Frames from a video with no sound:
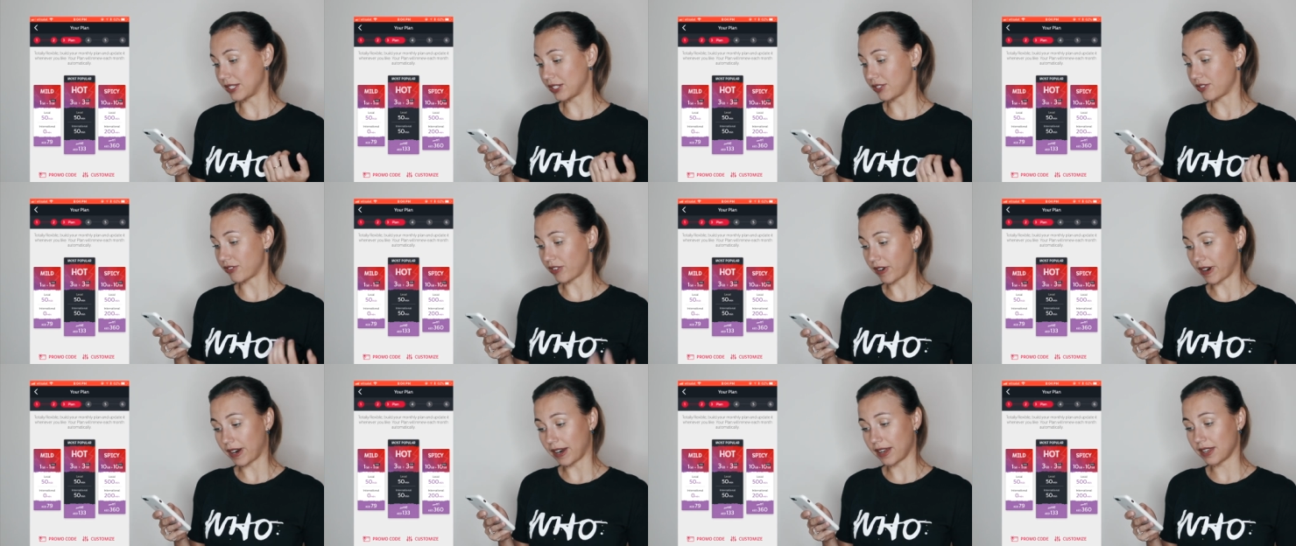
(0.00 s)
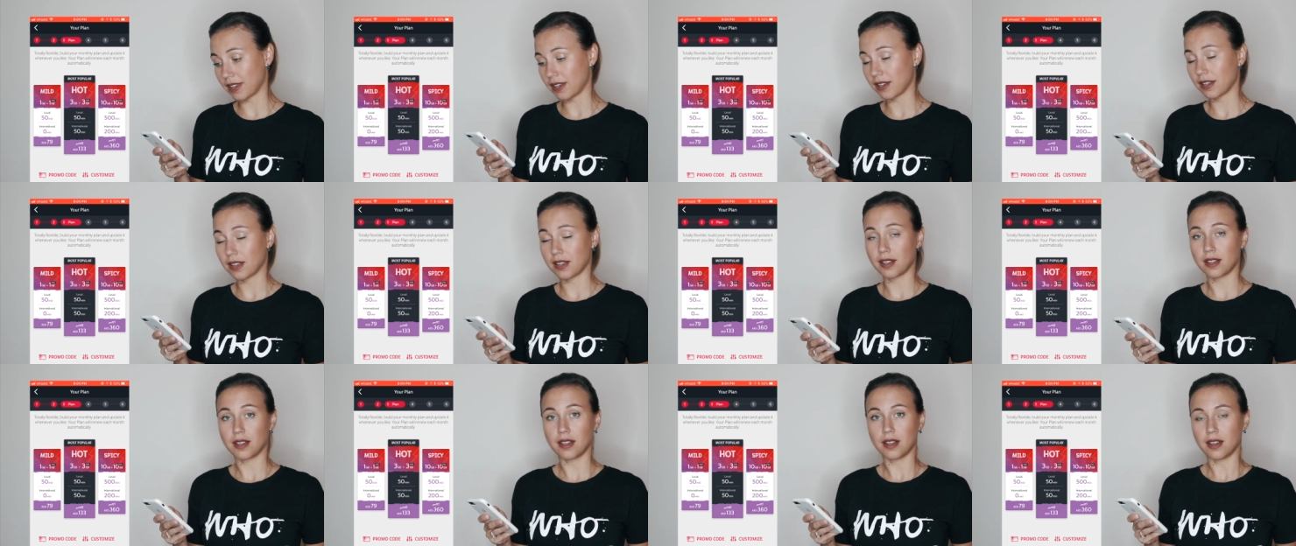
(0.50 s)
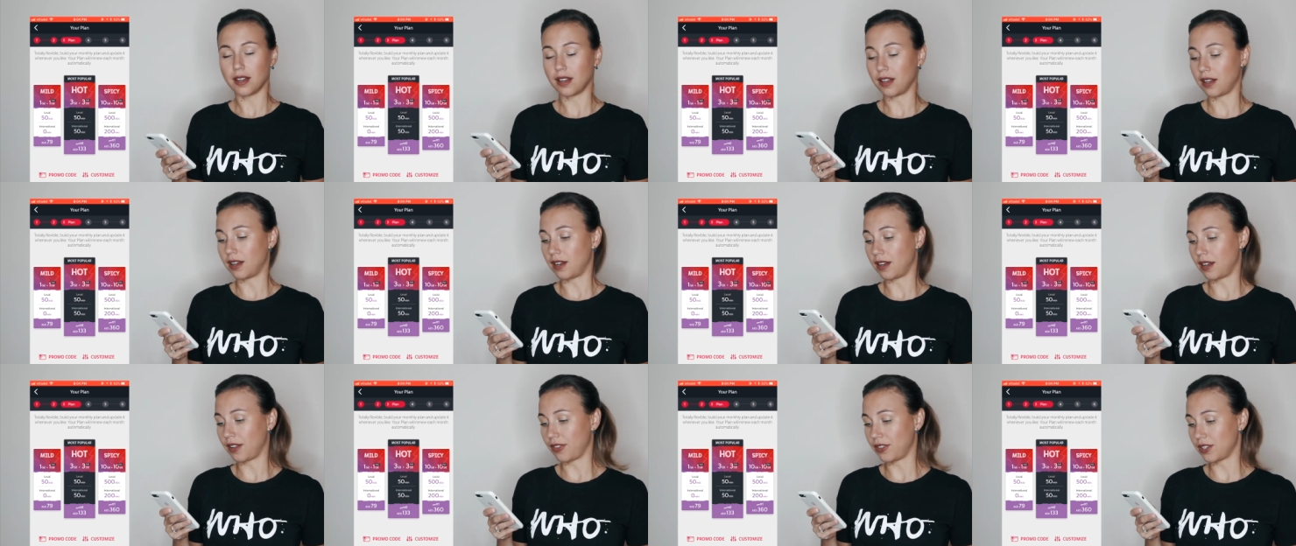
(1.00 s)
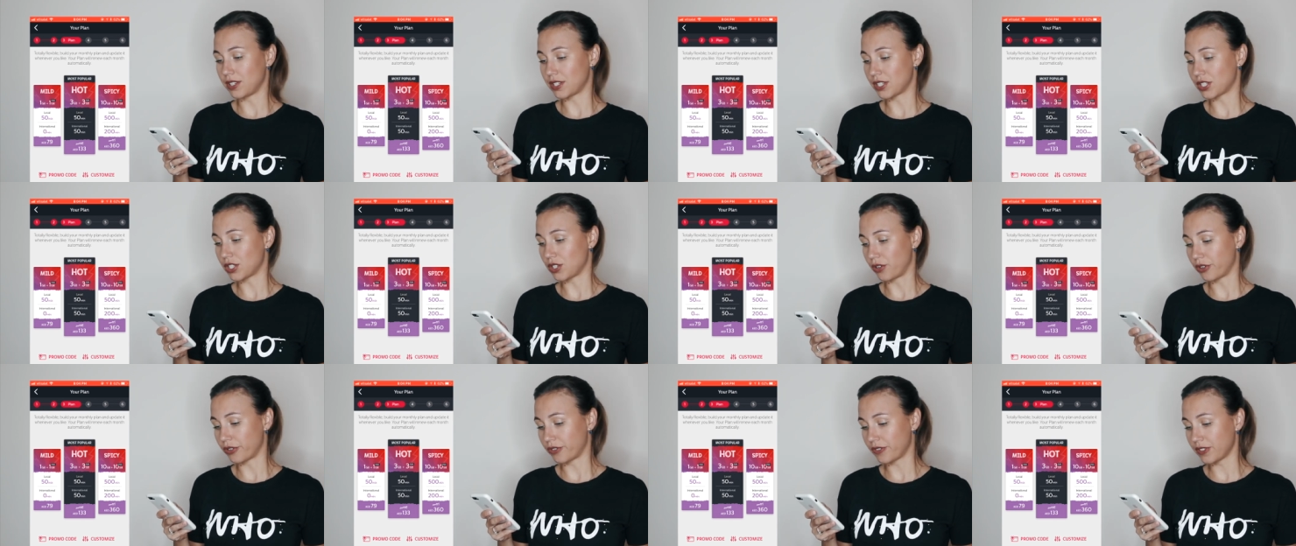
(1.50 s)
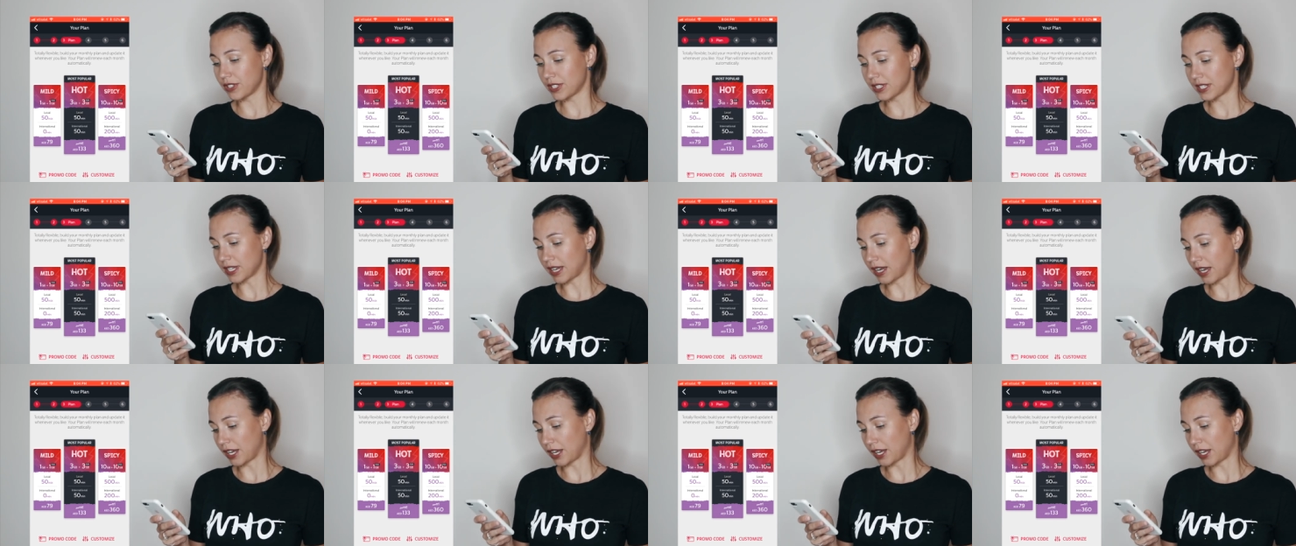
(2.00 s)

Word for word: try this service.